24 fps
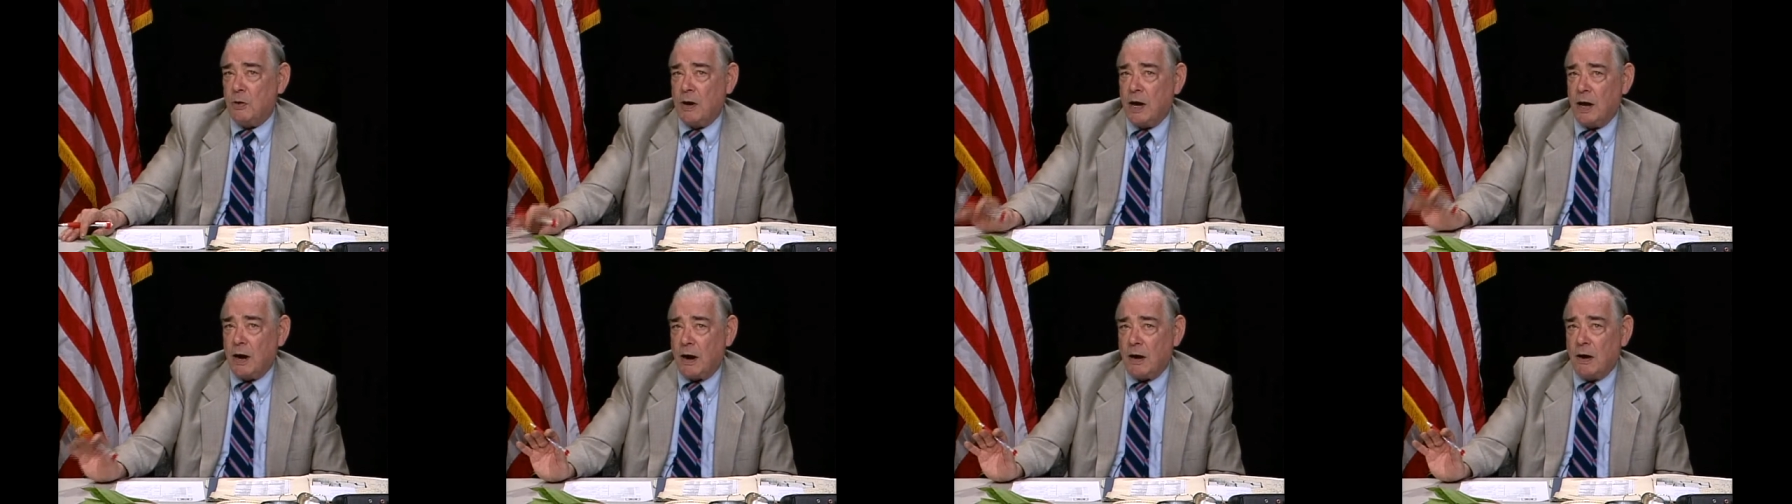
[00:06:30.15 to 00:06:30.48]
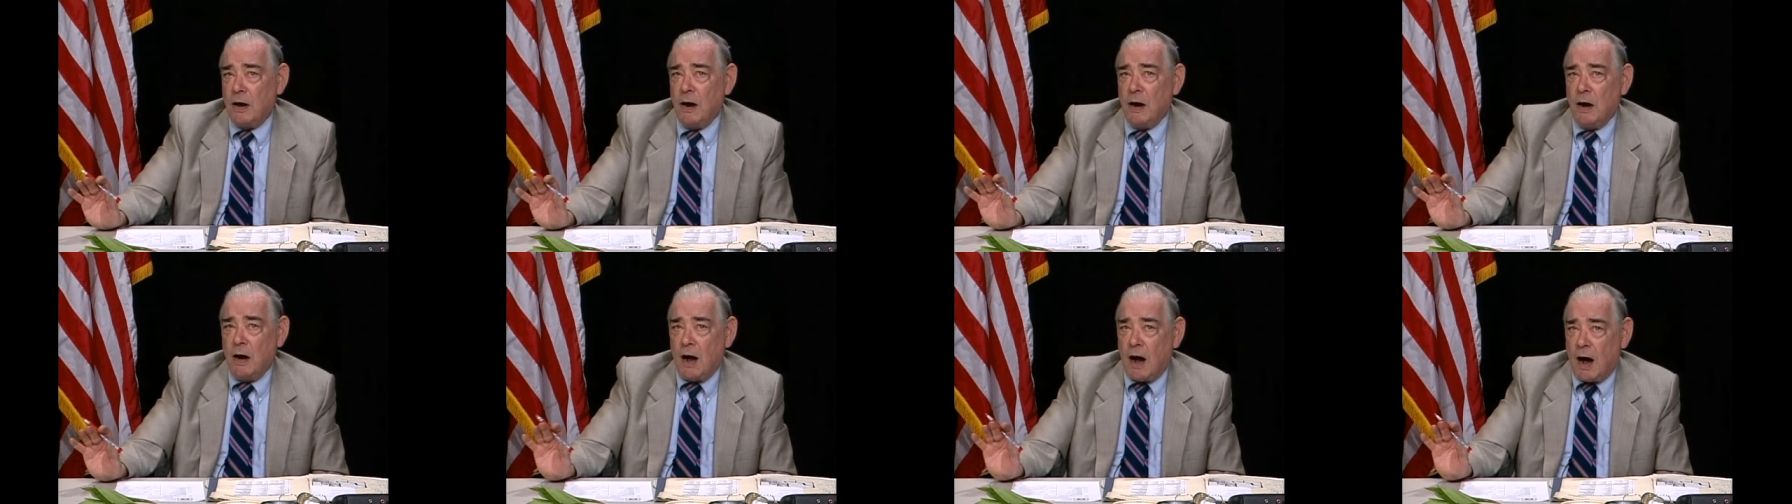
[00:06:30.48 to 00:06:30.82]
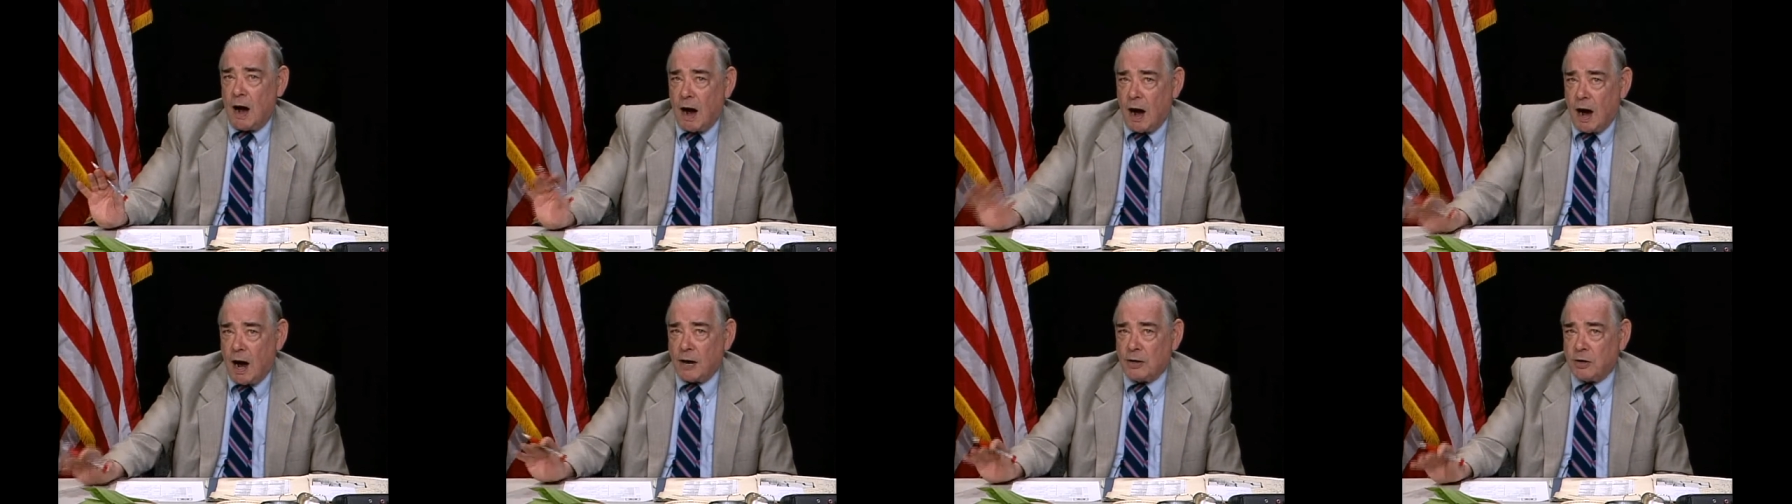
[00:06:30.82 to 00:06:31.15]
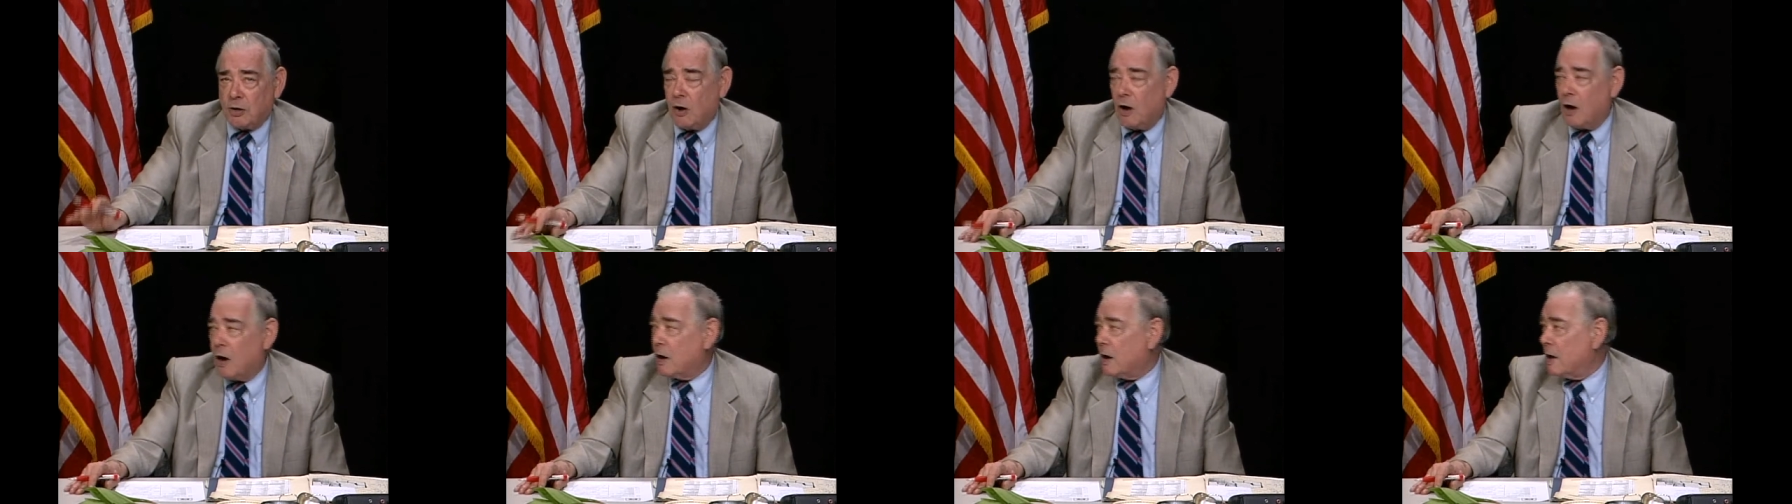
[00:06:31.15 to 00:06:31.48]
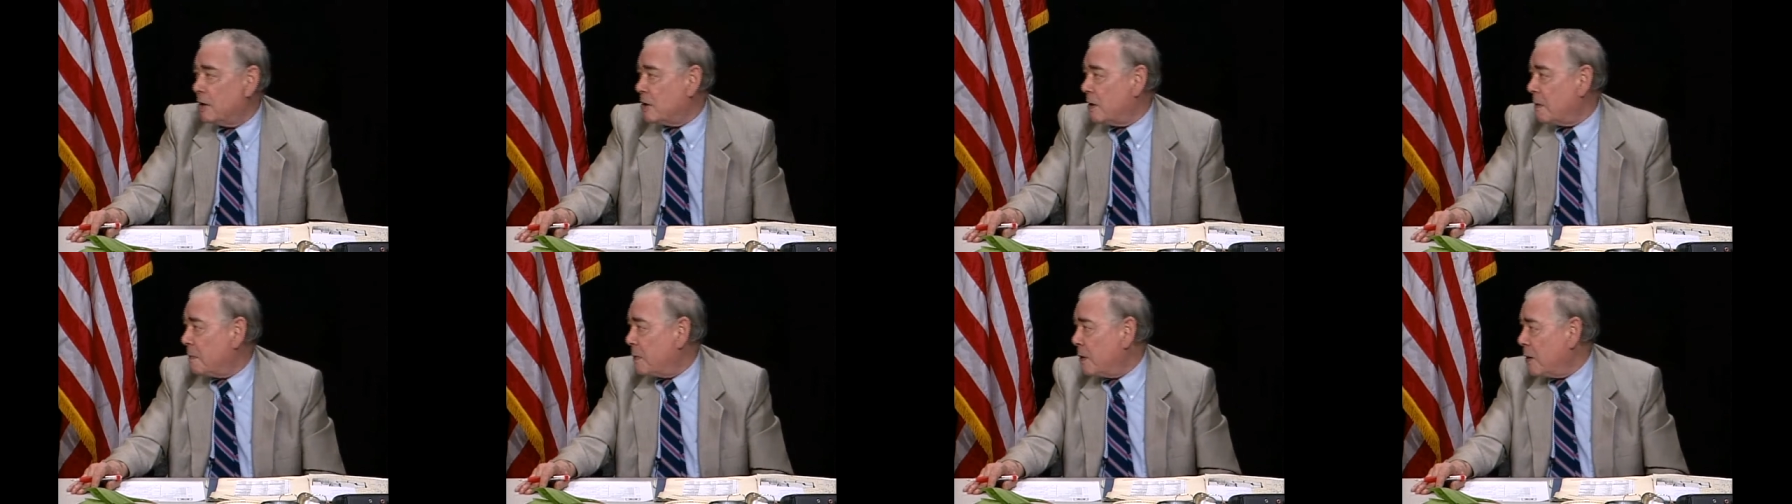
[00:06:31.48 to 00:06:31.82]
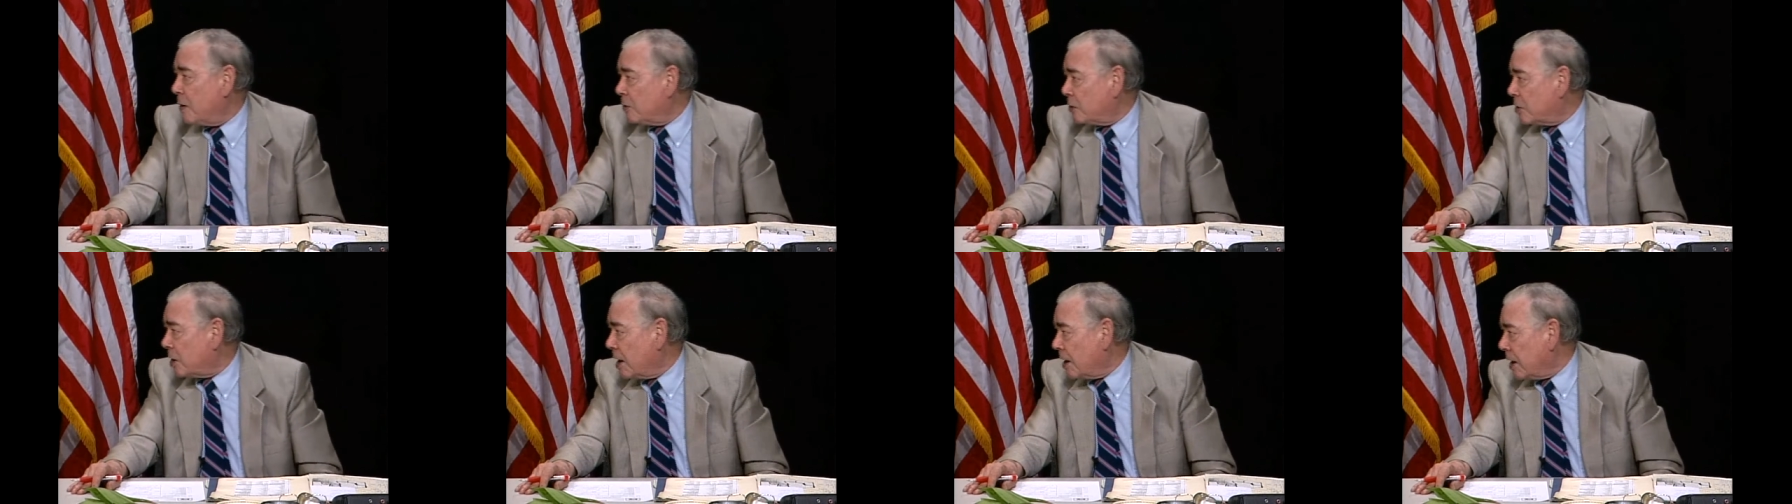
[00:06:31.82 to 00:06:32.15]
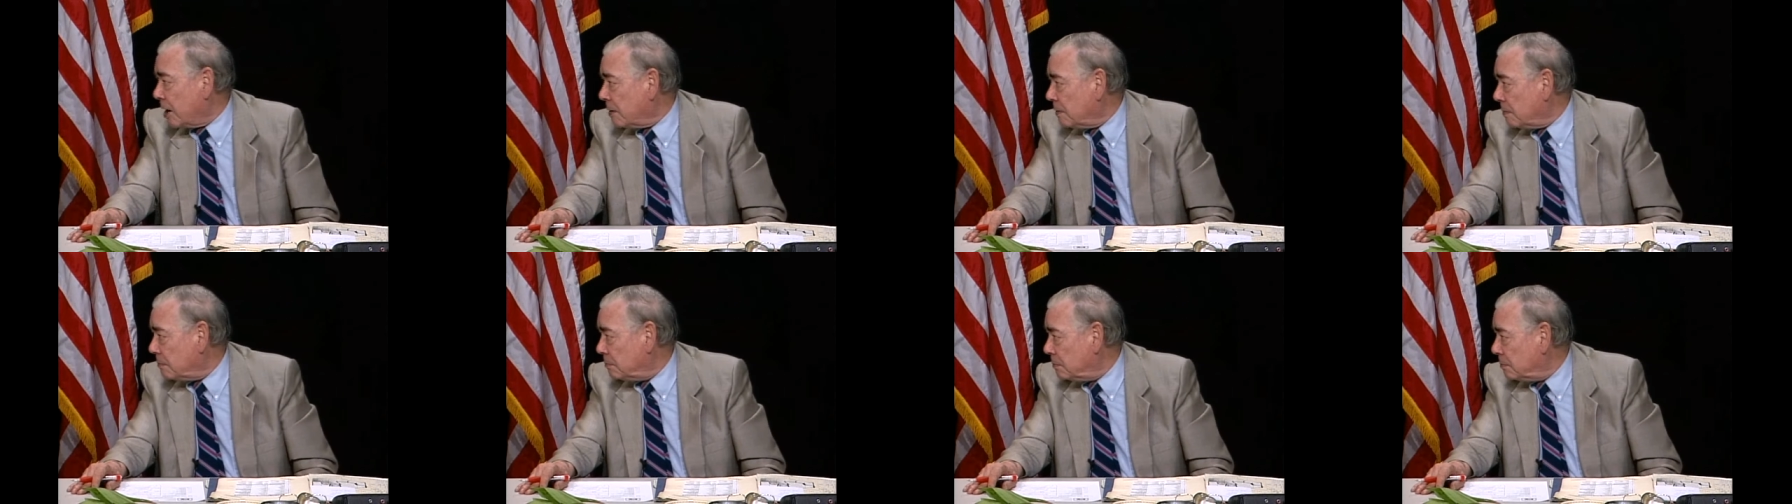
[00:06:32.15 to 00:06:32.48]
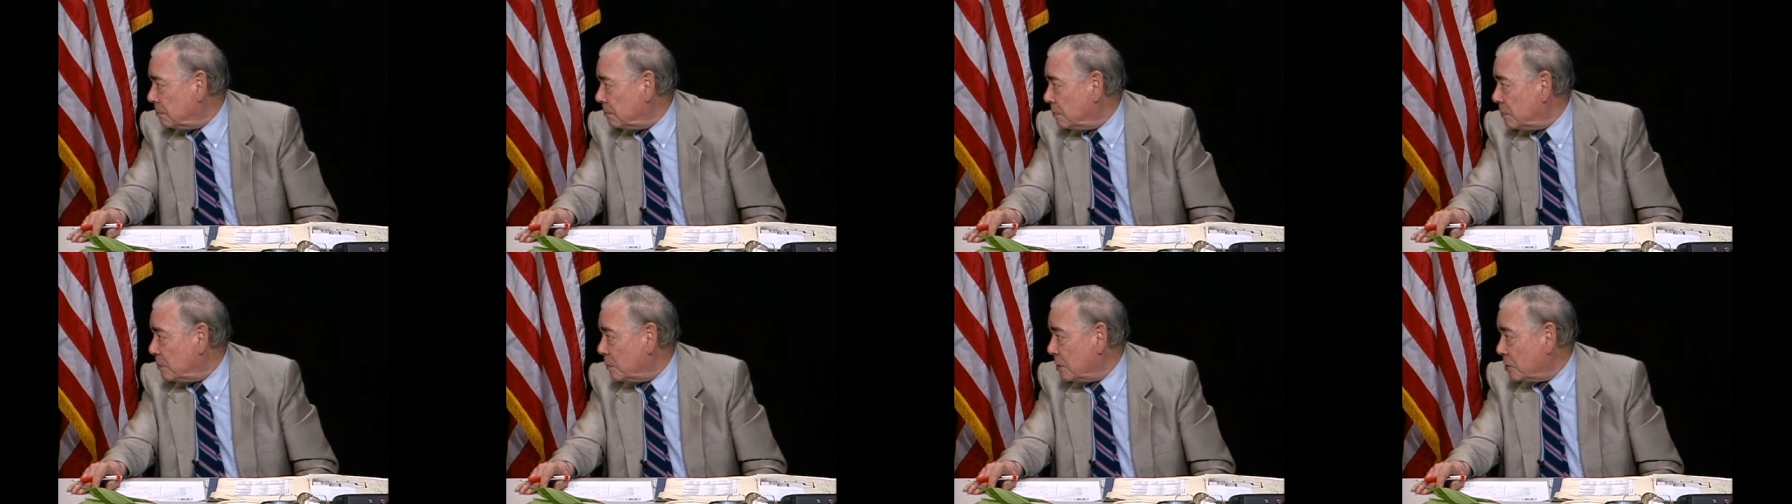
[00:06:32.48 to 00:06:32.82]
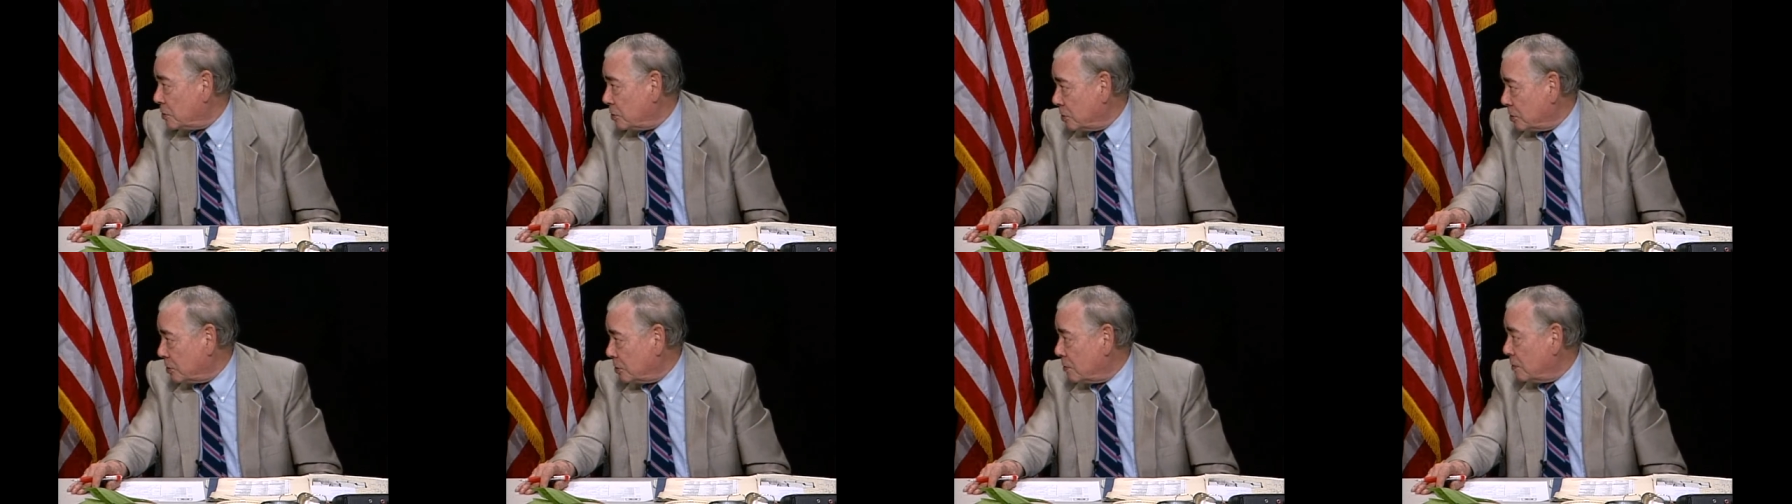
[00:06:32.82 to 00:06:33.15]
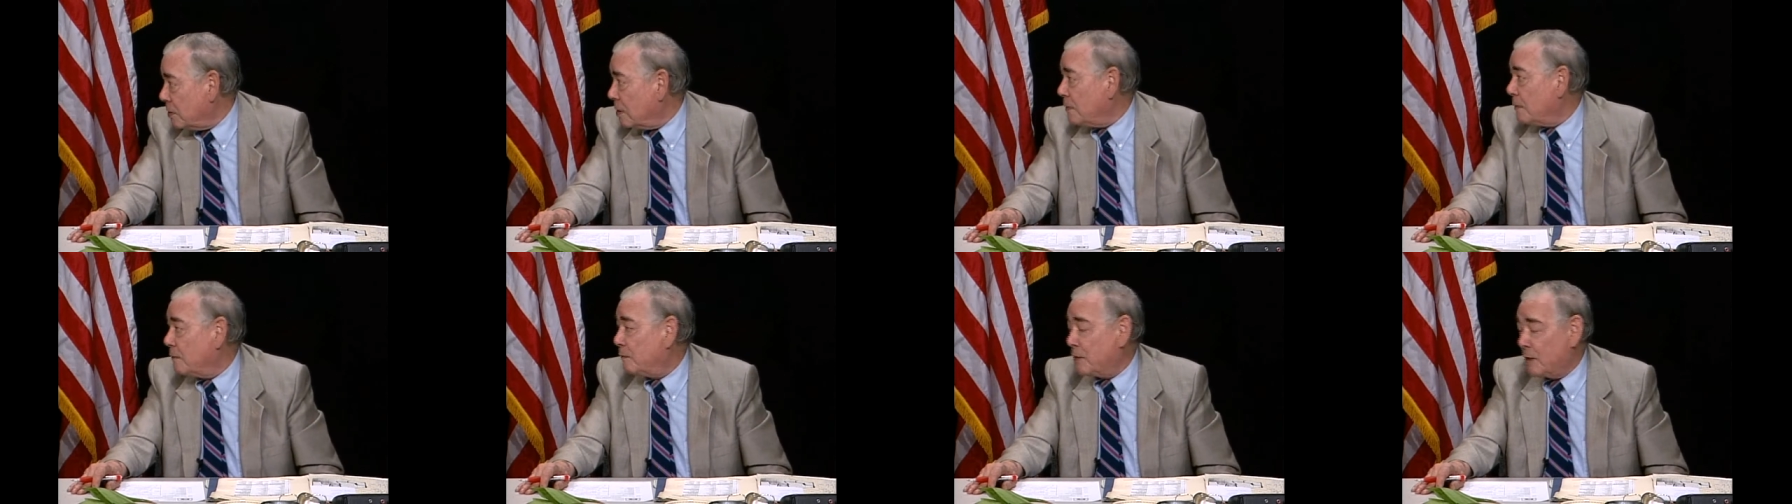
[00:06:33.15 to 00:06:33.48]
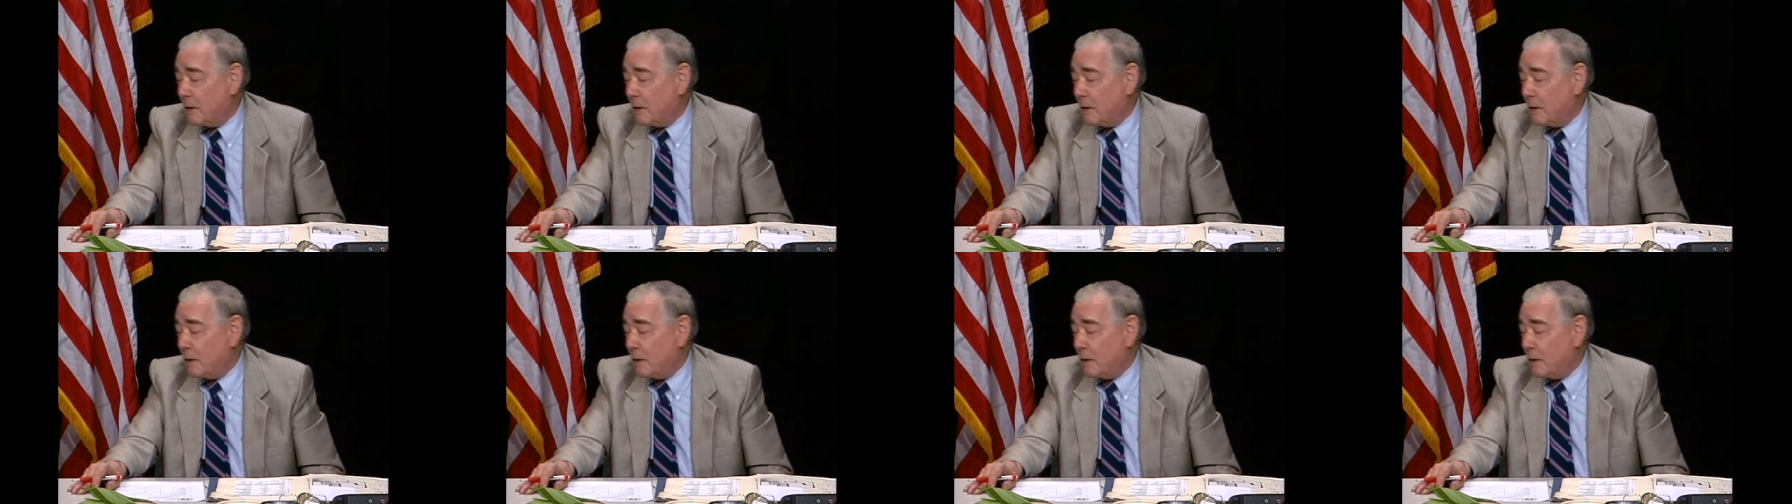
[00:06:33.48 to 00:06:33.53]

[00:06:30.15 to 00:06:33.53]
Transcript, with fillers: You get a hot dog on your birthday, which very is good.